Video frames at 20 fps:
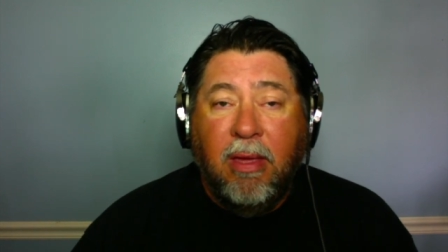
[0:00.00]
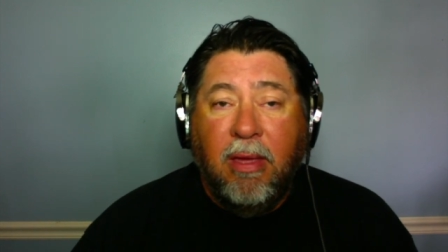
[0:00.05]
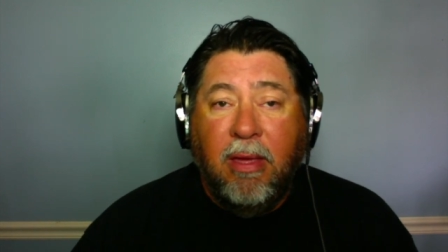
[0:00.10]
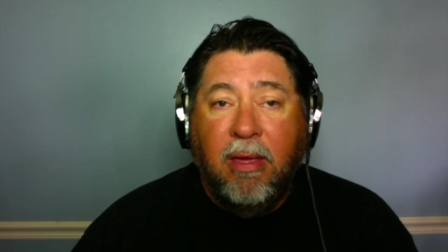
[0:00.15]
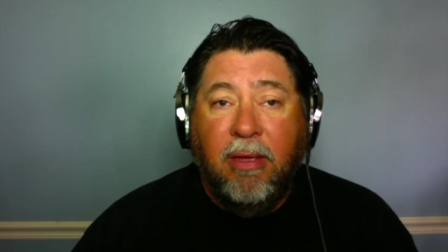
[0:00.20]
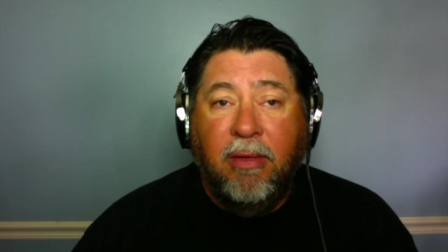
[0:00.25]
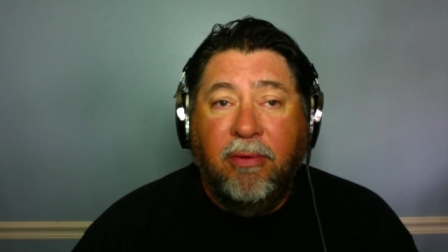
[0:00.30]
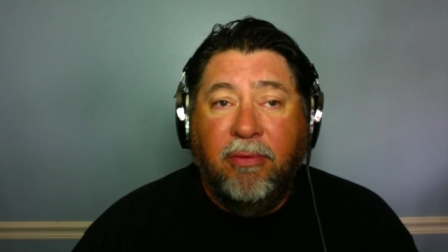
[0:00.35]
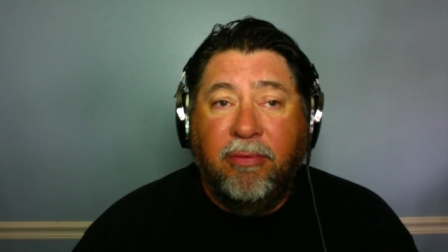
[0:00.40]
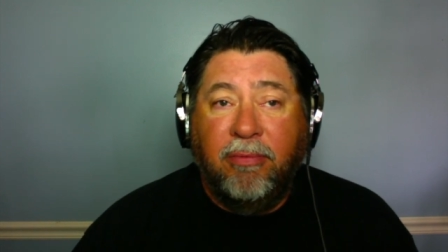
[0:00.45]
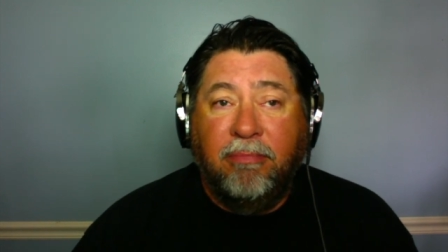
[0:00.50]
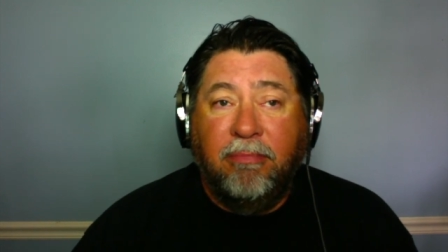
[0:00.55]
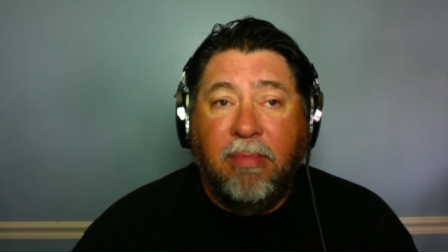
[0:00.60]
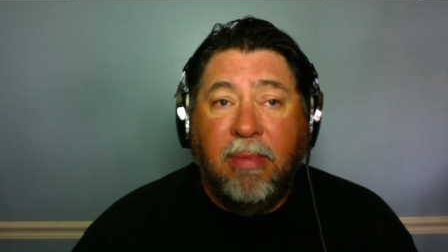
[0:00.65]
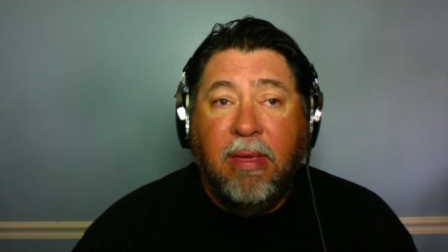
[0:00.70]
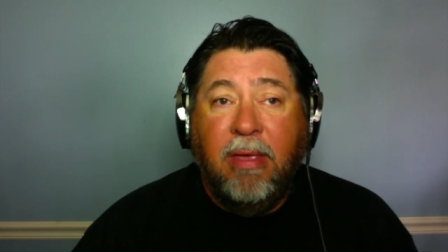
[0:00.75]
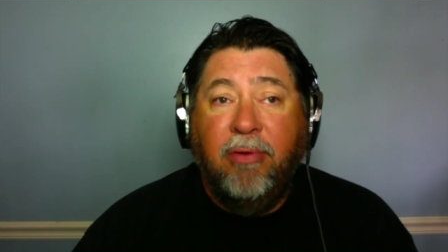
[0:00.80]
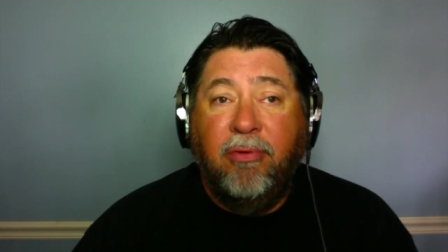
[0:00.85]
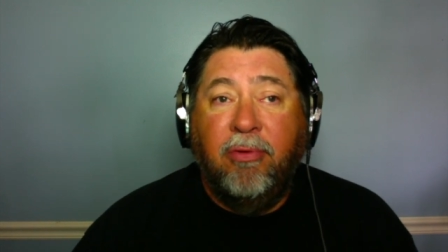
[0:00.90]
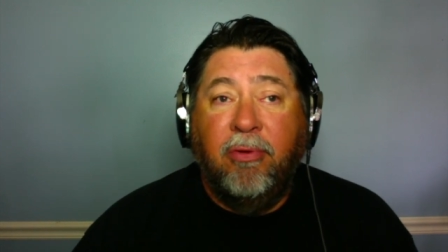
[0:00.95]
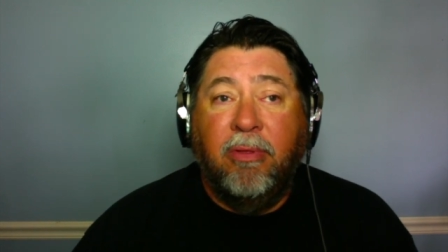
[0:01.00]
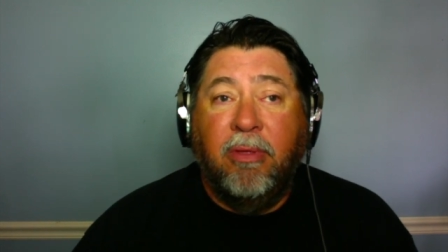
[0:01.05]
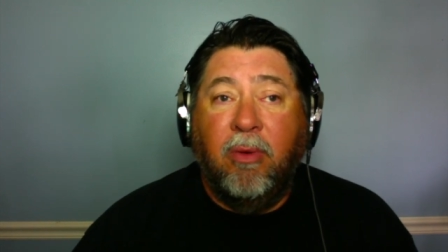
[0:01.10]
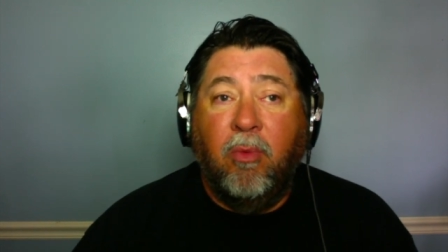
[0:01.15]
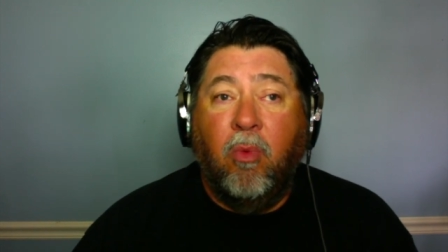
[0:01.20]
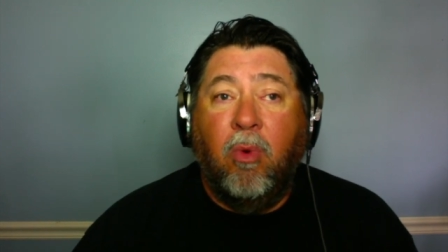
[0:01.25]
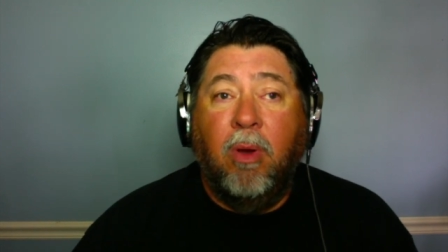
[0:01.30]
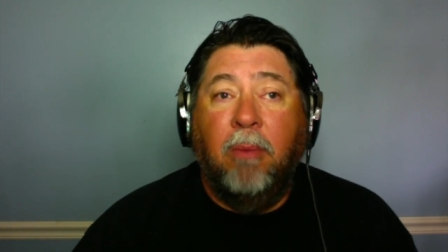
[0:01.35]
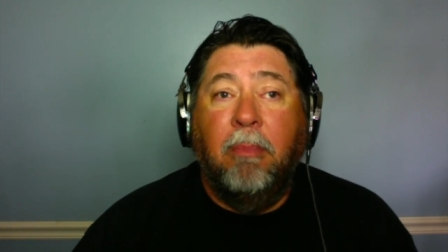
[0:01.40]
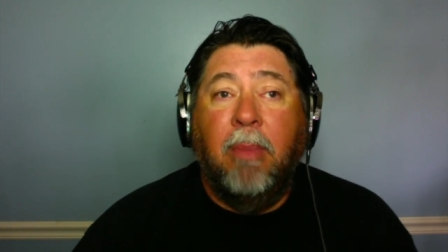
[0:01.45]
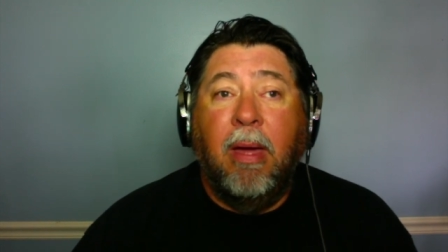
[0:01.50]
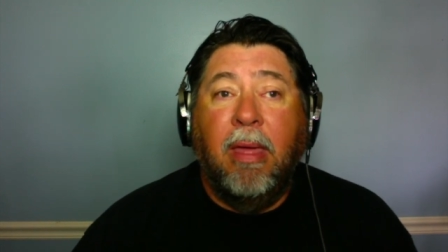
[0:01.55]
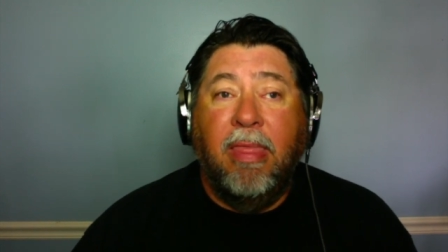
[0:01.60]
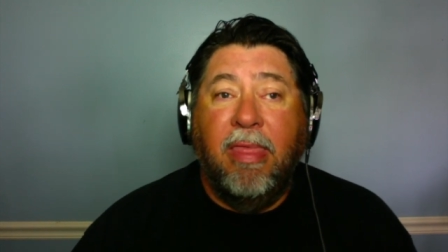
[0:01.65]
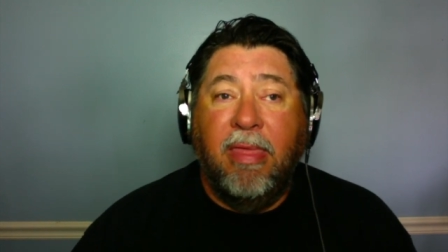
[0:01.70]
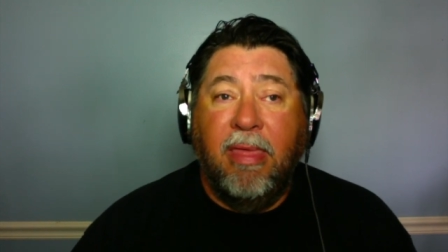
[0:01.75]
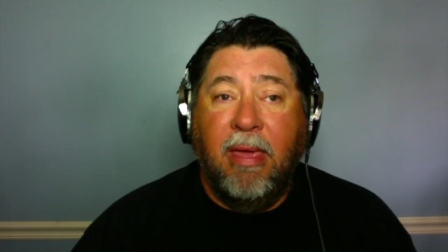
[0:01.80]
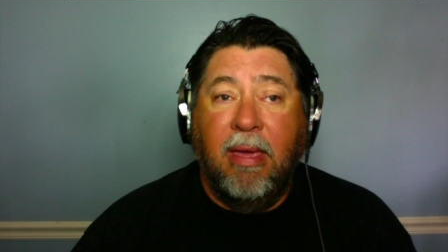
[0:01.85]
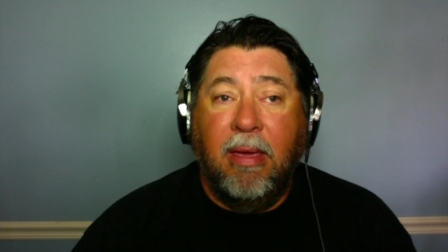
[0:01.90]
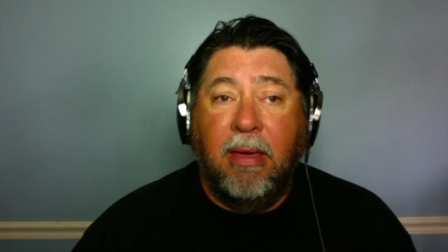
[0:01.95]
is easier than one
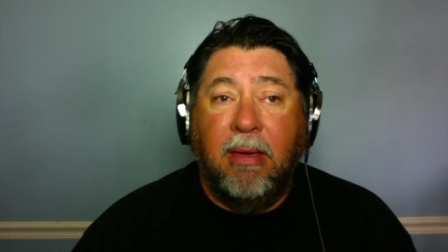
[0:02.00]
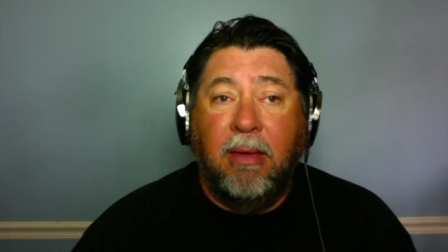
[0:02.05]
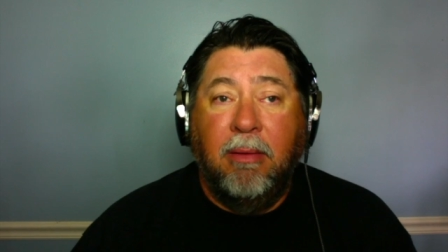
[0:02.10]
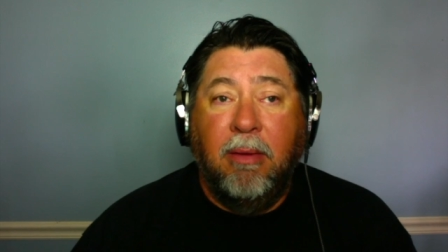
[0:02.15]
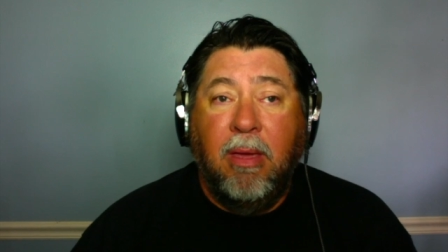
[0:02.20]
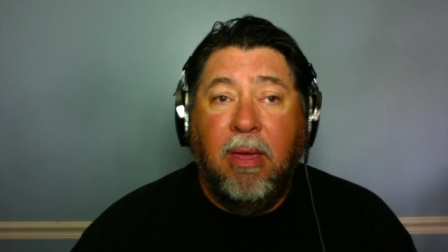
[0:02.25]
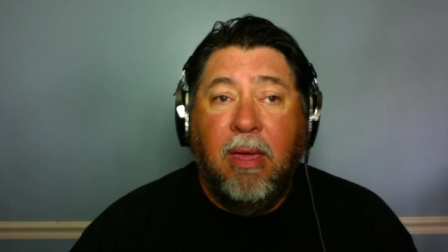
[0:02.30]
might think.